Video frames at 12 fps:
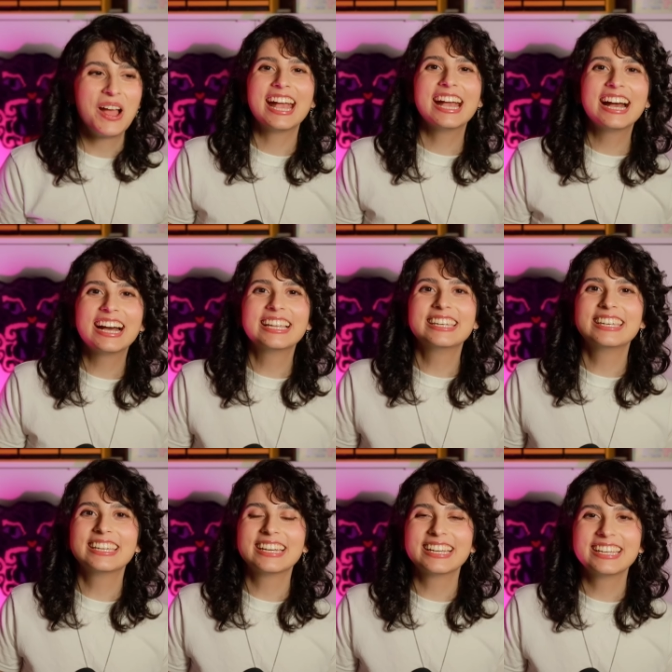
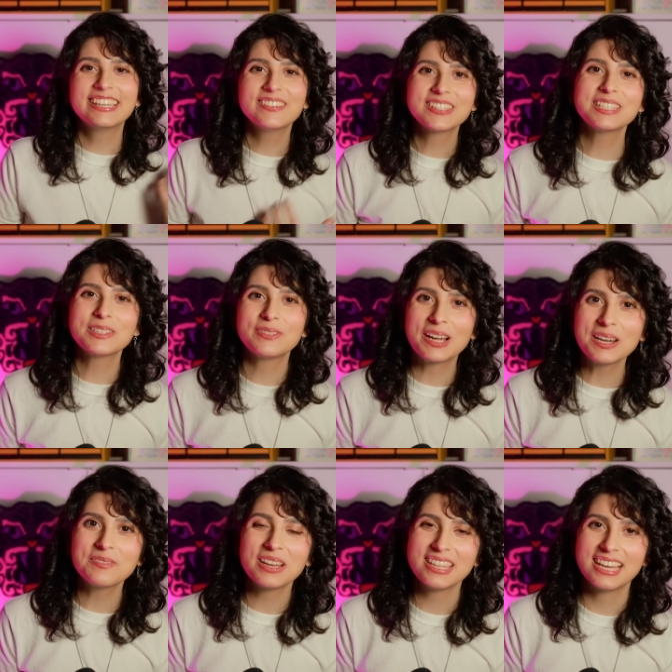And he was
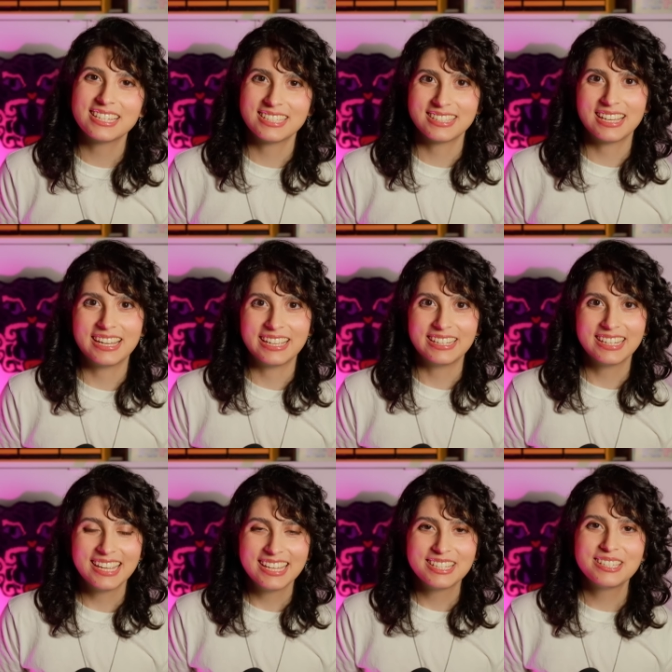inspired by that
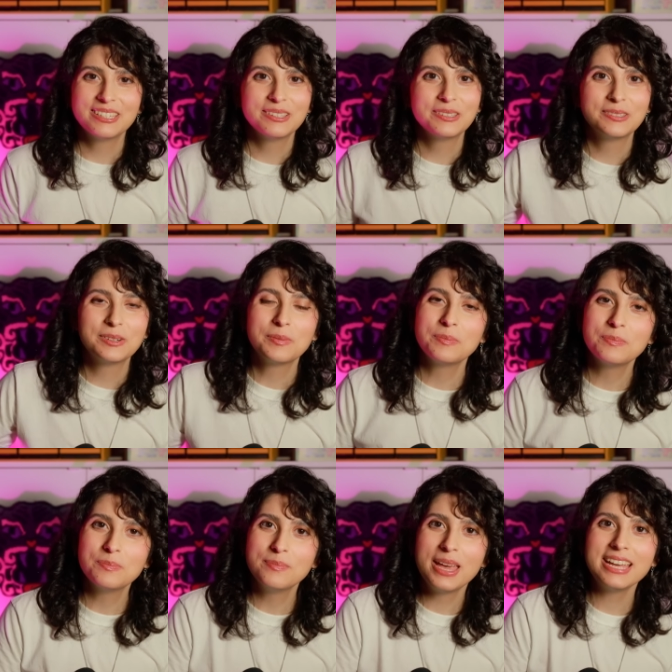design to
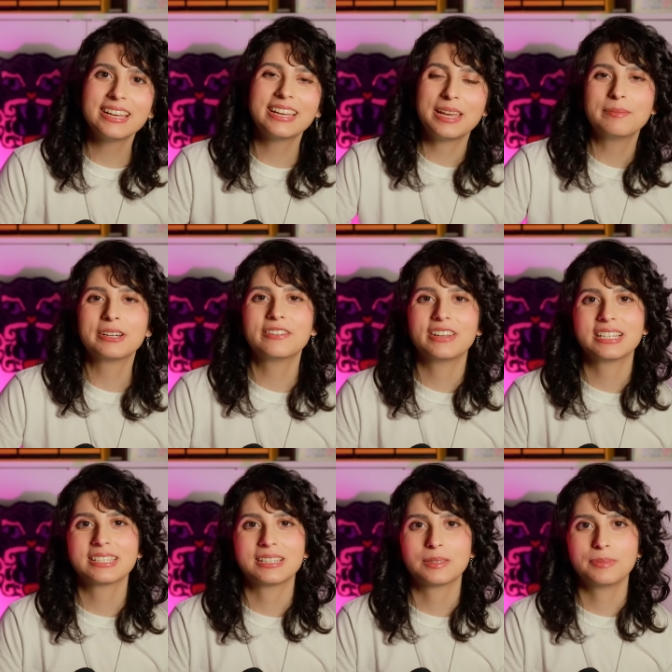make a Game Boy
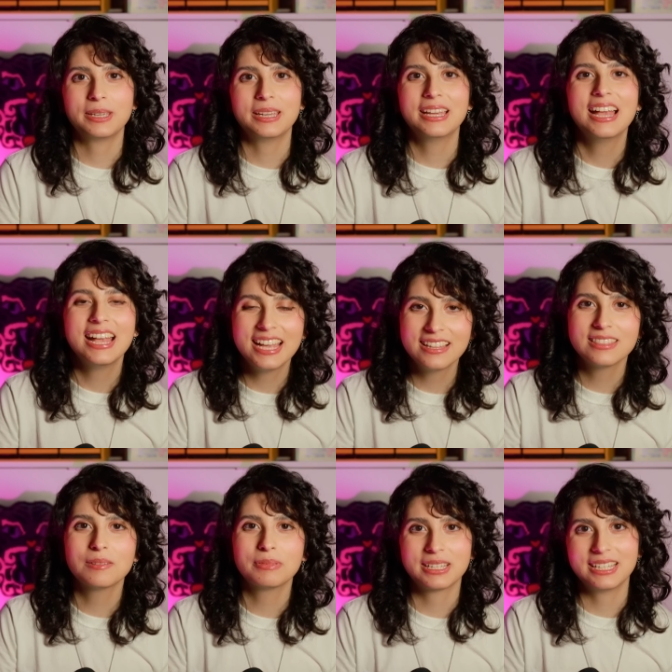Advance SP in
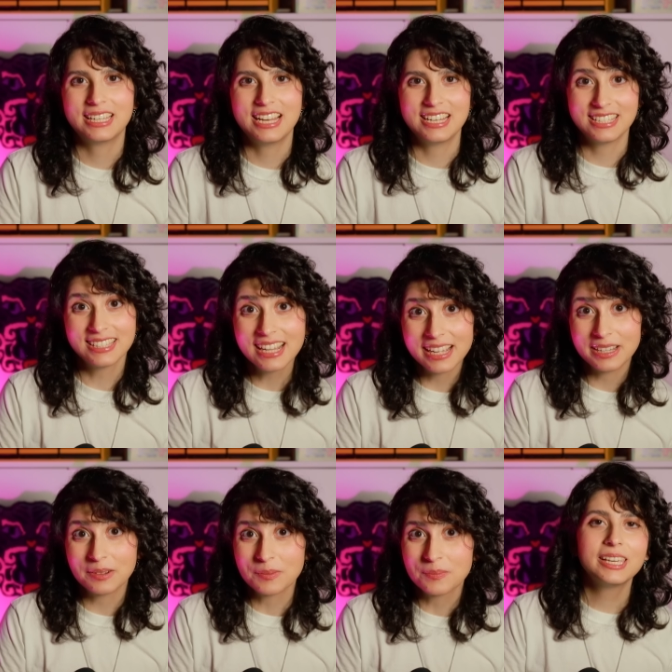the Playdate design.